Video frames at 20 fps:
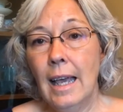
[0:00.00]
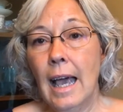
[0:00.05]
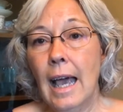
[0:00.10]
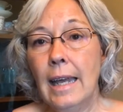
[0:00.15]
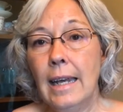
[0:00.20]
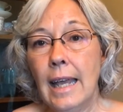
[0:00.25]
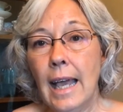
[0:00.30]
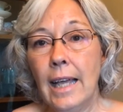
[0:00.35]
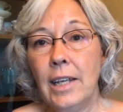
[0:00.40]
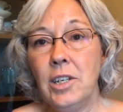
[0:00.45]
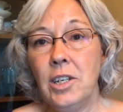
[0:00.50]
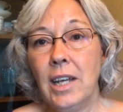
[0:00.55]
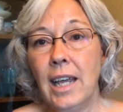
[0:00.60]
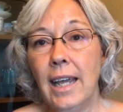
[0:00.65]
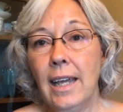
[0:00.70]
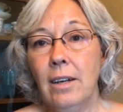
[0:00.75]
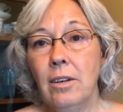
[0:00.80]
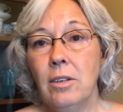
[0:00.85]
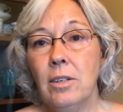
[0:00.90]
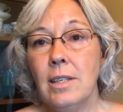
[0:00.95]
and
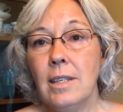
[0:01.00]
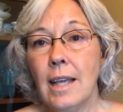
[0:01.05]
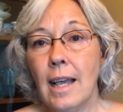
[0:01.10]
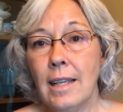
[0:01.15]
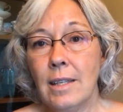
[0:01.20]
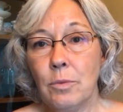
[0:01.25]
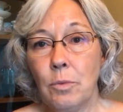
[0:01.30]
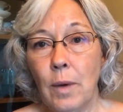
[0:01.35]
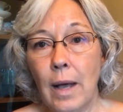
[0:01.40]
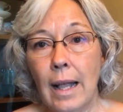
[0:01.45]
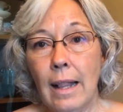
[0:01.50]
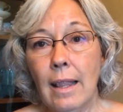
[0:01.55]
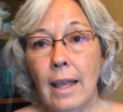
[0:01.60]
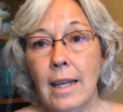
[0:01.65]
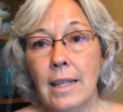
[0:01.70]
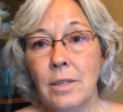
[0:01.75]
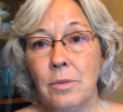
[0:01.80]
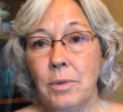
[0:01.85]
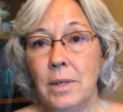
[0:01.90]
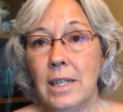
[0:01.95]
educators as well
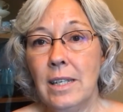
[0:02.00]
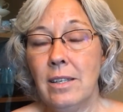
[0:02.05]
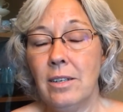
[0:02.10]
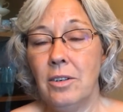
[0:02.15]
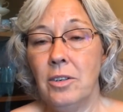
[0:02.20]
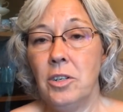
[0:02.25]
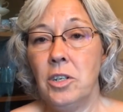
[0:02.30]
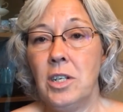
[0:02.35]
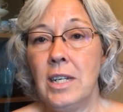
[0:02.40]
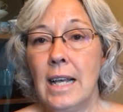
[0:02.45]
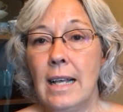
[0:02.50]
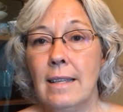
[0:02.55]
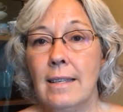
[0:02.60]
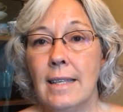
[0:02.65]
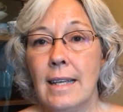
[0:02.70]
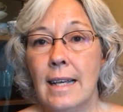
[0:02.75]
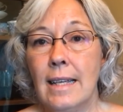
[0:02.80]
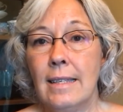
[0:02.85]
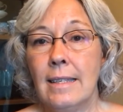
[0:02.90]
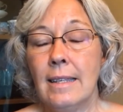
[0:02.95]
as research tells
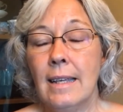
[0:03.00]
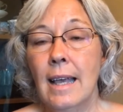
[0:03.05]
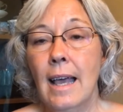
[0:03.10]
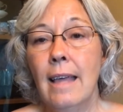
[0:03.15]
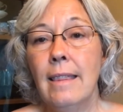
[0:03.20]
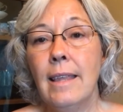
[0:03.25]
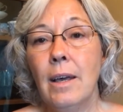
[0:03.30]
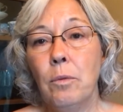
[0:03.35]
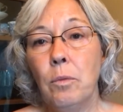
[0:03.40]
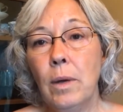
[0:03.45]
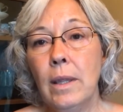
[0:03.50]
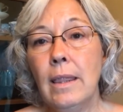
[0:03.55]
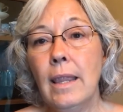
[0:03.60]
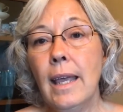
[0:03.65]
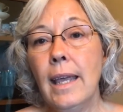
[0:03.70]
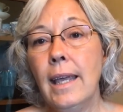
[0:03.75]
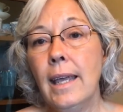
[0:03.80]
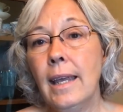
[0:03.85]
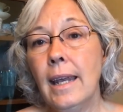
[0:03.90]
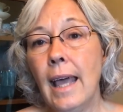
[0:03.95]
us that when they
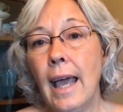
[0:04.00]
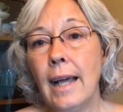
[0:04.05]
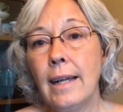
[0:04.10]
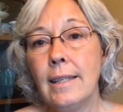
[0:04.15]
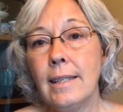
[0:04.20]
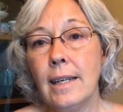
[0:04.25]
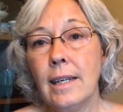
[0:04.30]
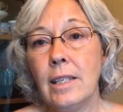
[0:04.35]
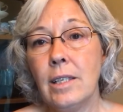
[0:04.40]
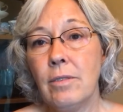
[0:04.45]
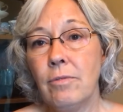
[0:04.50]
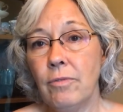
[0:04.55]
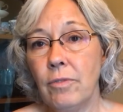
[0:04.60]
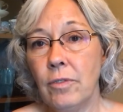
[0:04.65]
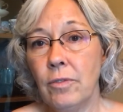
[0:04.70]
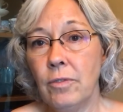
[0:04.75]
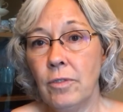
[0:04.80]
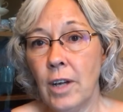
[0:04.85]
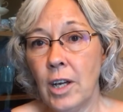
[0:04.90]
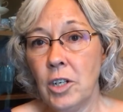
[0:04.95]
can access
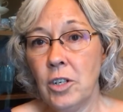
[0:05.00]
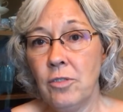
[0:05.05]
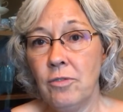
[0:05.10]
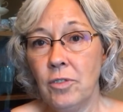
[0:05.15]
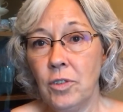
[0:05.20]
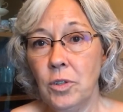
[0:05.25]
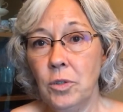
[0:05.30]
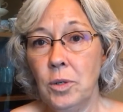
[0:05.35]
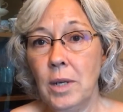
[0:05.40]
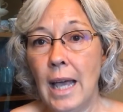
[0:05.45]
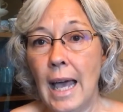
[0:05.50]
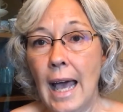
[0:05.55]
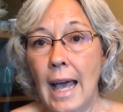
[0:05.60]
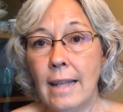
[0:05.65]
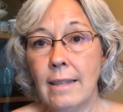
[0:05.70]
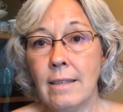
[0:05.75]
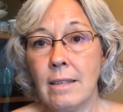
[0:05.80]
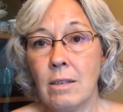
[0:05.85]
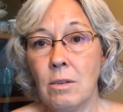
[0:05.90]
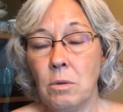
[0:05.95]
fresh food
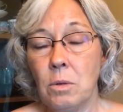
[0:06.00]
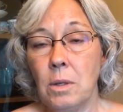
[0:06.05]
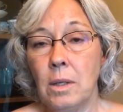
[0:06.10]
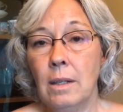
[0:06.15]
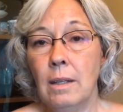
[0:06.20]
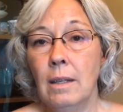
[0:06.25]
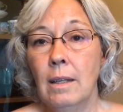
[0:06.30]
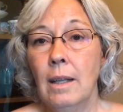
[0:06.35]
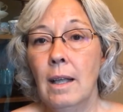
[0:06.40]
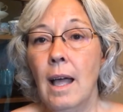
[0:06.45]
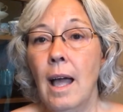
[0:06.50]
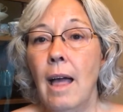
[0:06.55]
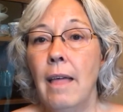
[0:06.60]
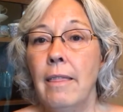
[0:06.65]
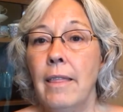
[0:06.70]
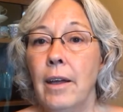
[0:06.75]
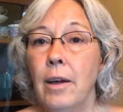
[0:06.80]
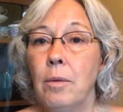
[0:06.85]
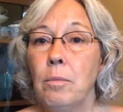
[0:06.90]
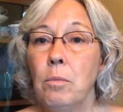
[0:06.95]
at school,
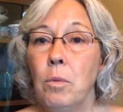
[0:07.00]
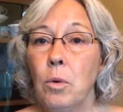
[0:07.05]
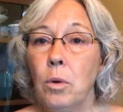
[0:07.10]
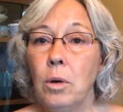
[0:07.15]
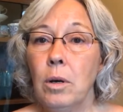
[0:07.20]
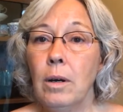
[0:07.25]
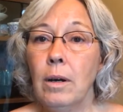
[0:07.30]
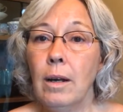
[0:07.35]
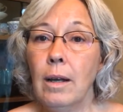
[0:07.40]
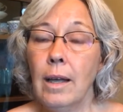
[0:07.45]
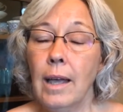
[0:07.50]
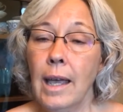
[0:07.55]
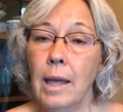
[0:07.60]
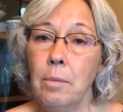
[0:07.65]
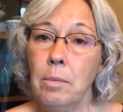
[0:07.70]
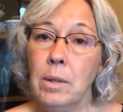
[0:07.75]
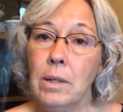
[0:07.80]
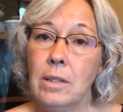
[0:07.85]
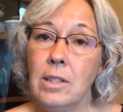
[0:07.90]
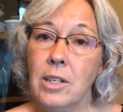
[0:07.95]
they are more
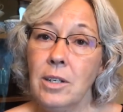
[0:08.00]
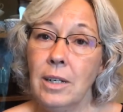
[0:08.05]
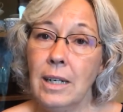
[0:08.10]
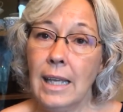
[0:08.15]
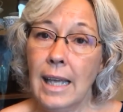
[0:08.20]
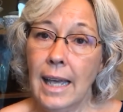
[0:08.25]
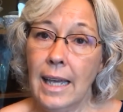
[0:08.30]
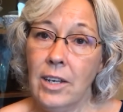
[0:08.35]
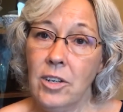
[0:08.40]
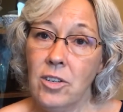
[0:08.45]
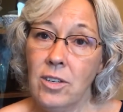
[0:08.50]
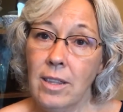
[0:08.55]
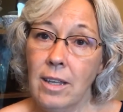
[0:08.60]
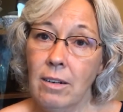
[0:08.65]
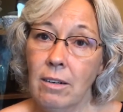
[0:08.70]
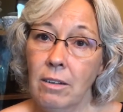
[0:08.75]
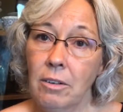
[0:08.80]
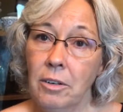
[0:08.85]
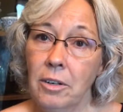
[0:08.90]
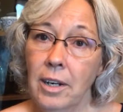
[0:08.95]
able to engage in their
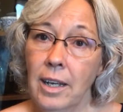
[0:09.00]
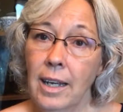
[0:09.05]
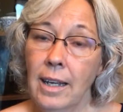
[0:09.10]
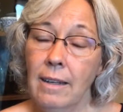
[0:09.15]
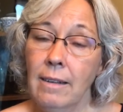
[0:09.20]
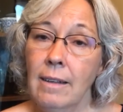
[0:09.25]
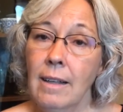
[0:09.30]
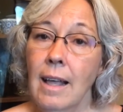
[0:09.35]
learning,